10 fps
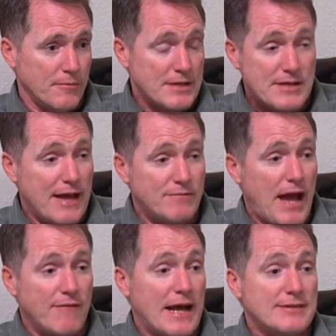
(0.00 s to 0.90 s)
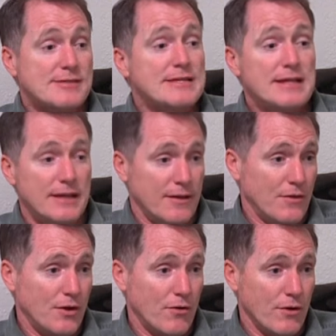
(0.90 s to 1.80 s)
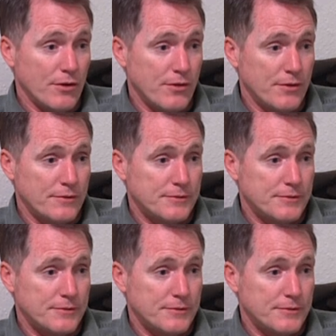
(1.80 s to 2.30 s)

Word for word: because I've, I've not seen it in the north.